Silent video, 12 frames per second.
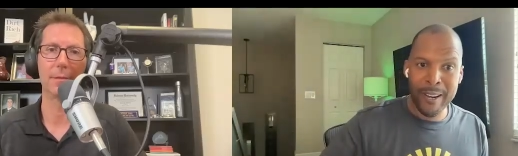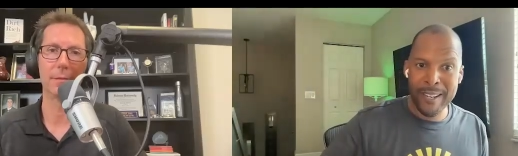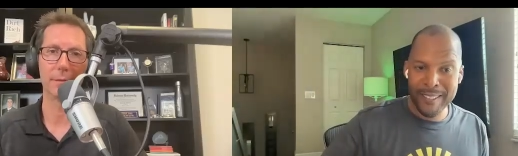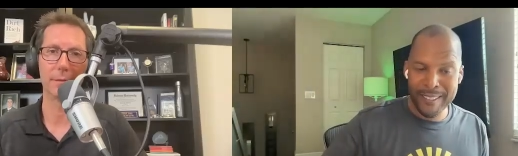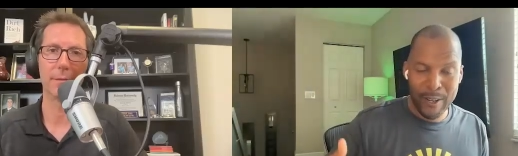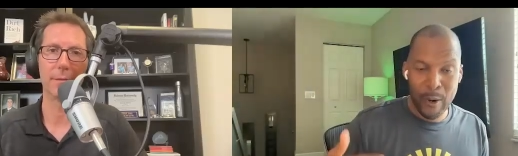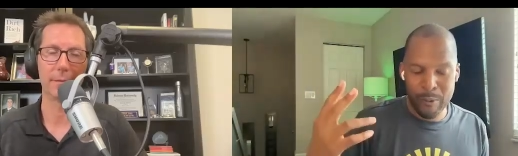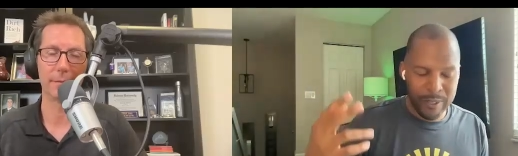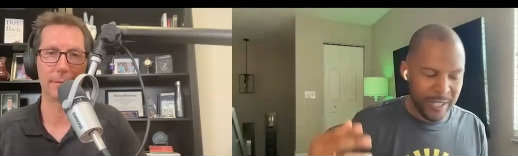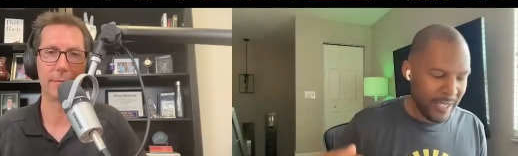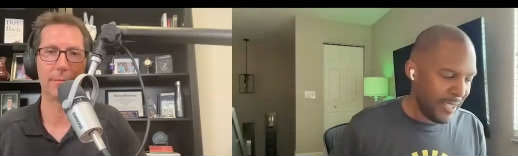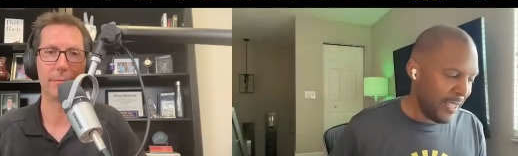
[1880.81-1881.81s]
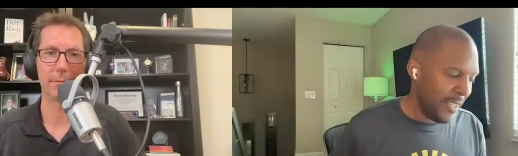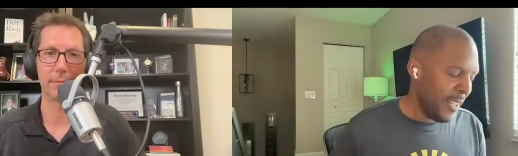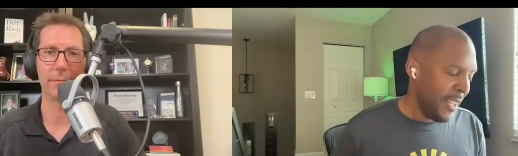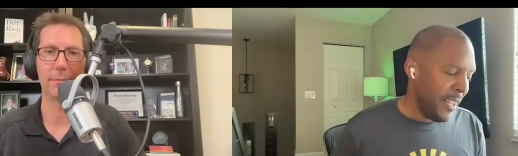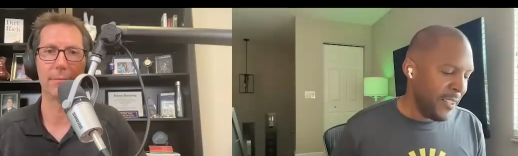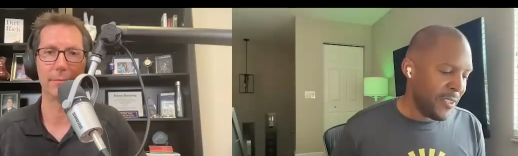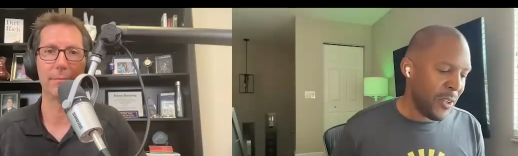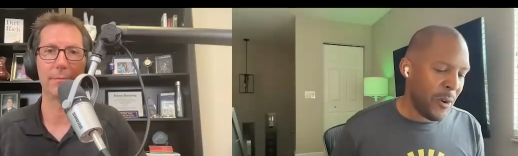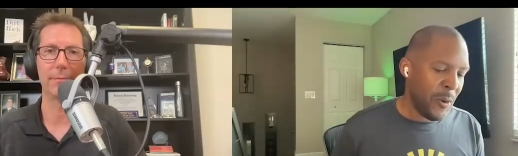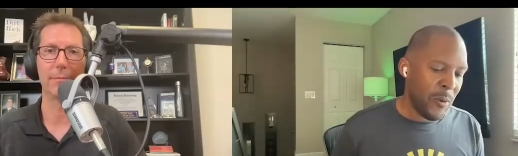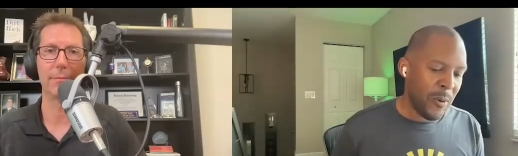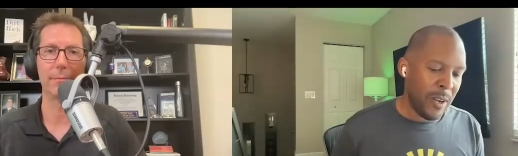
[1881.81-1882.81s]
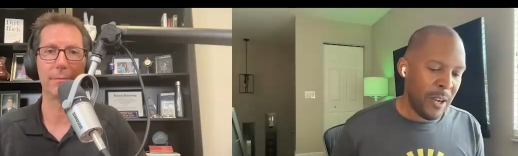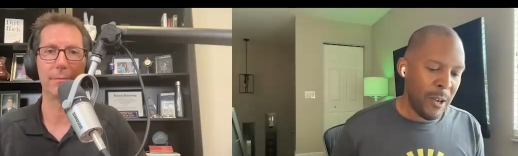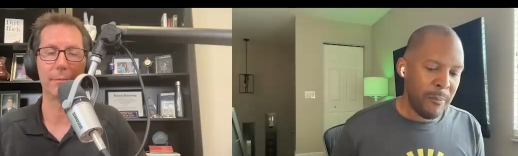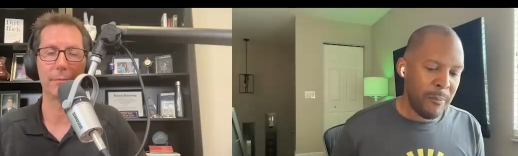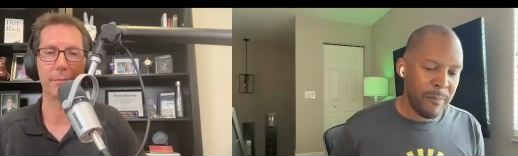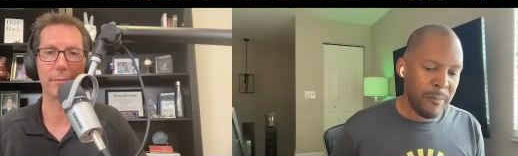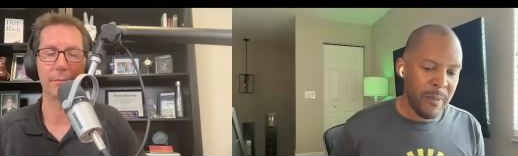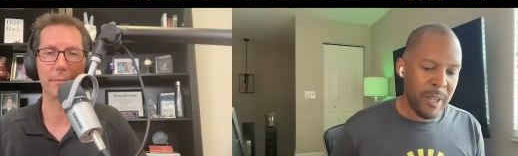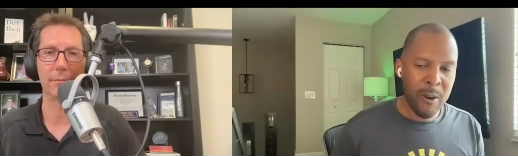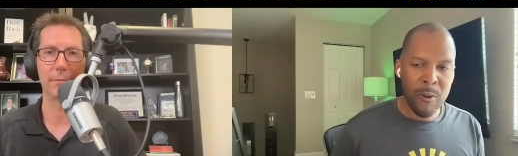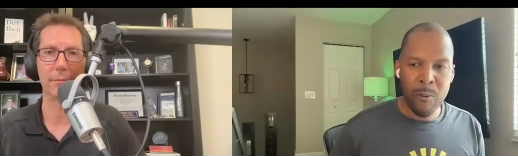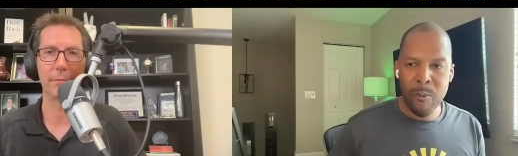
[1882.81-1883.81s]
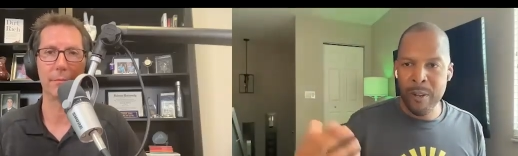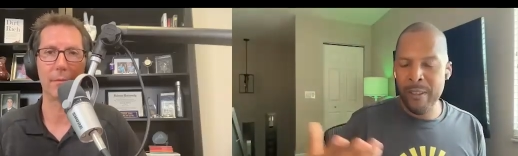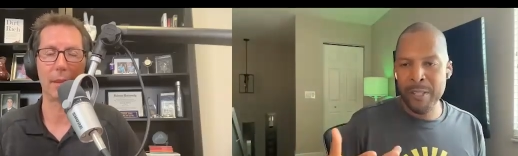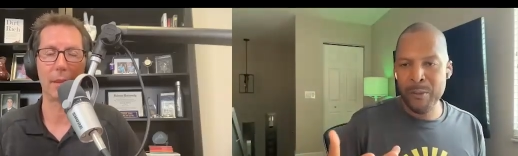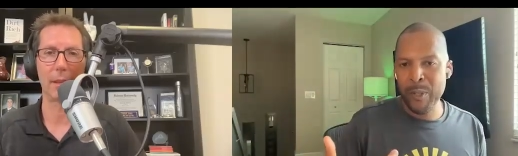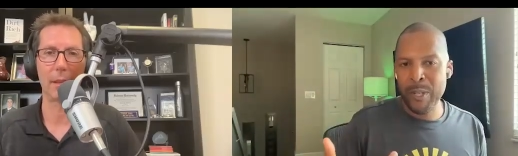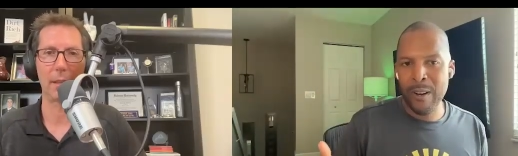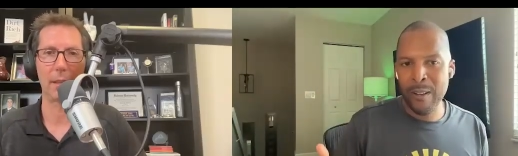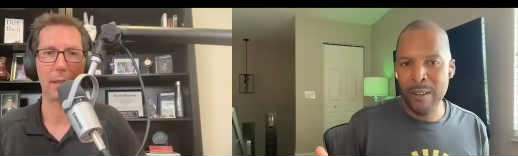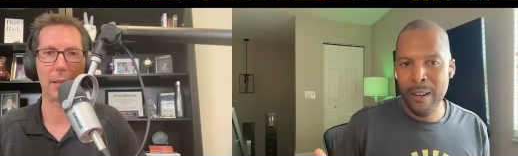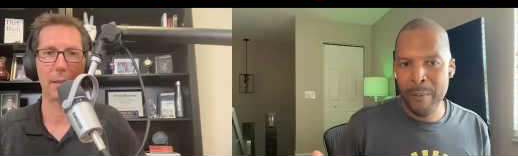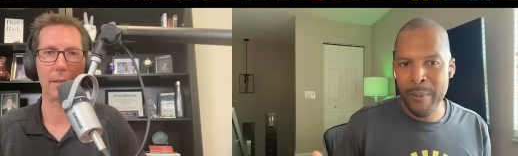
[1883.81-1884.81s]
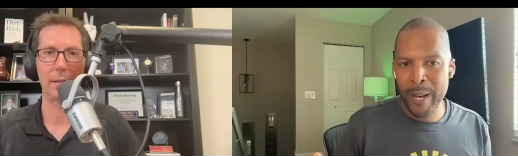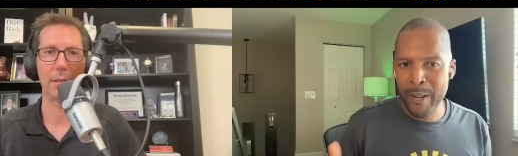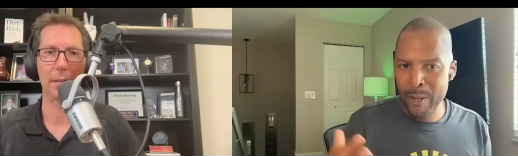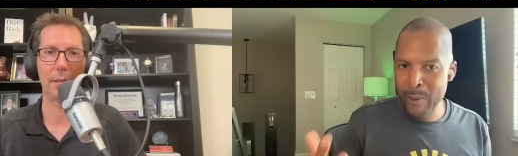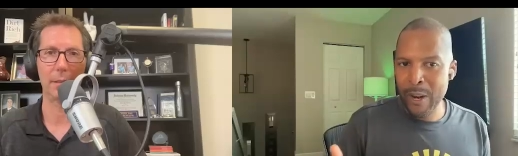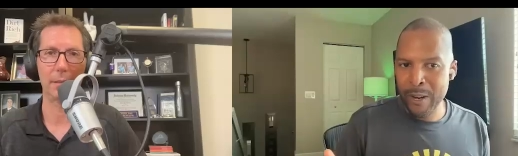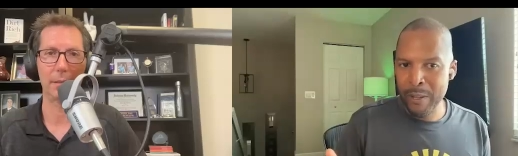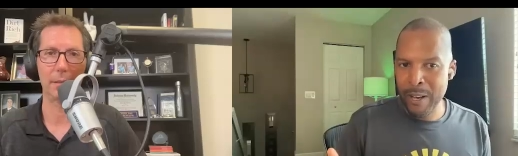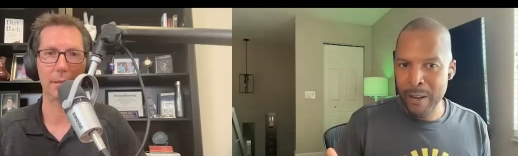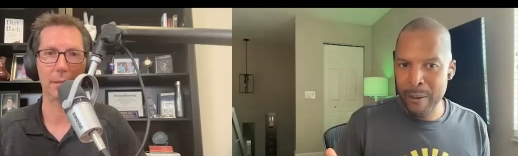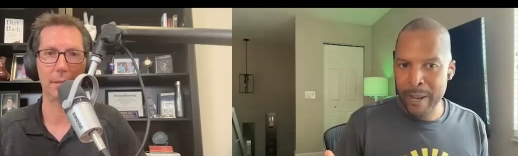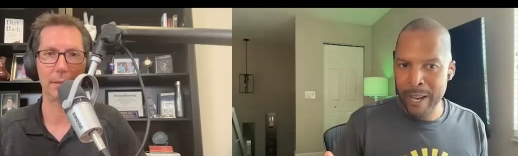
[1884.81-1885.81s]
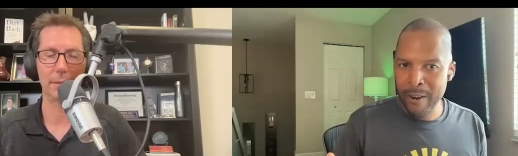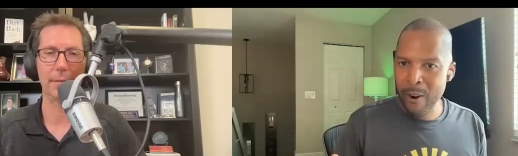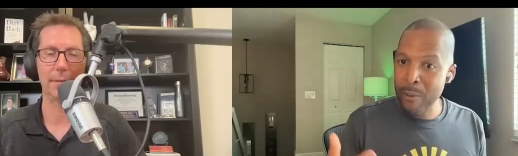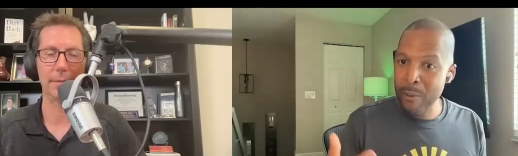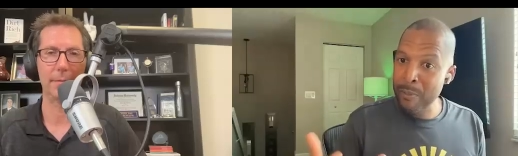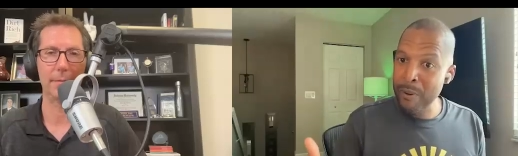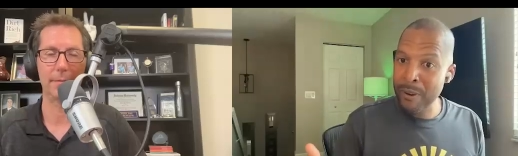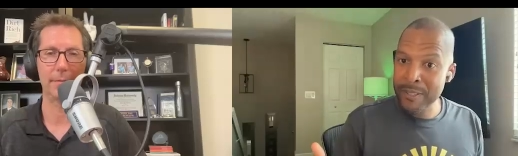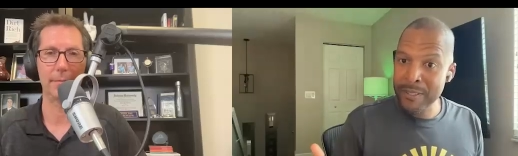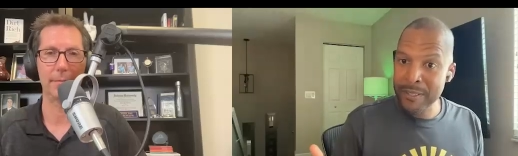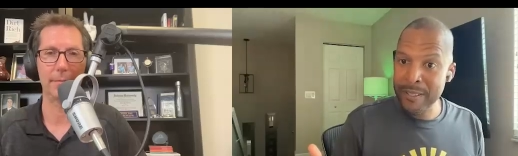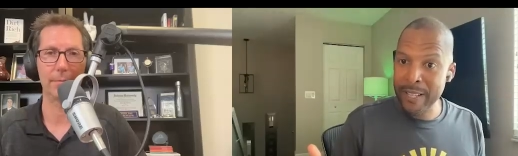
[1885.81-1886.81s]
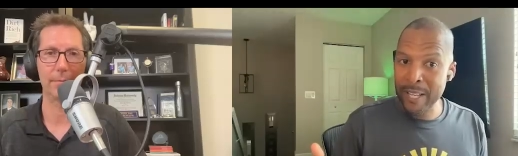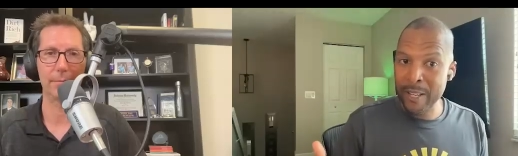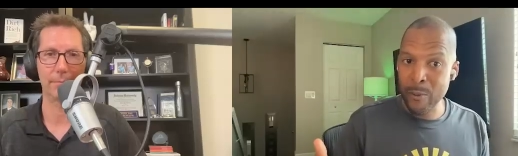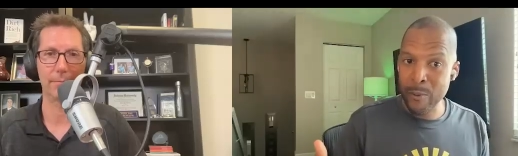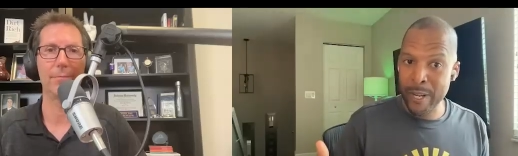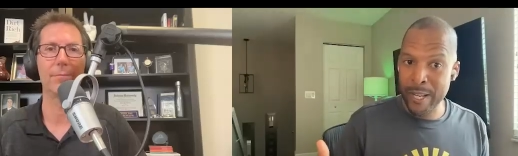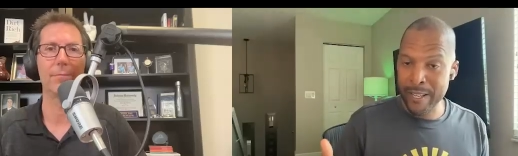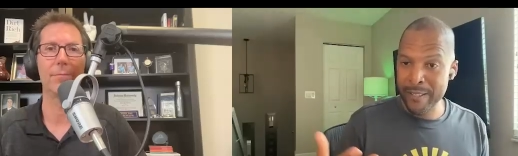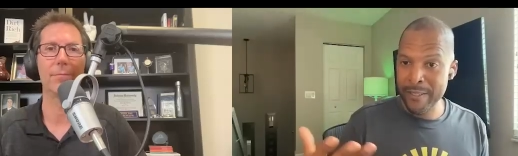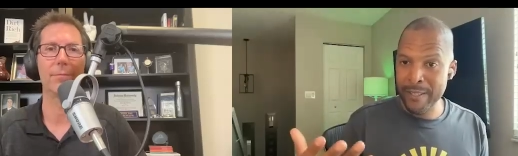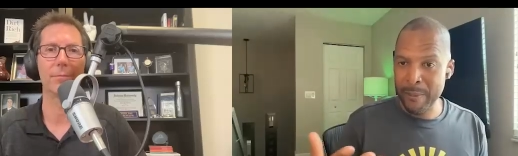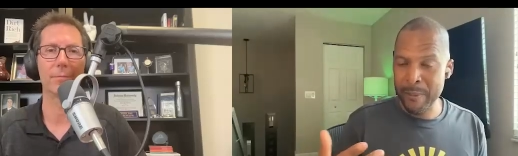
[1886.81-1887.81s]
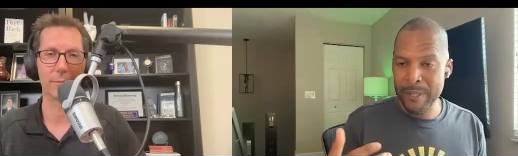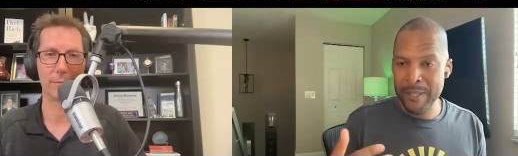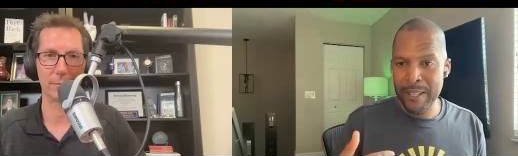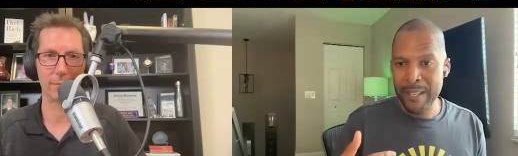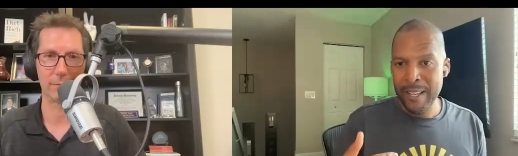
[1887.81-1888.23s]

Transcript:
Speaker 1: right? Hopefully. So, um, you know, one of the things we talk a lot about, or you talk a lot about, are the books that you read as tips.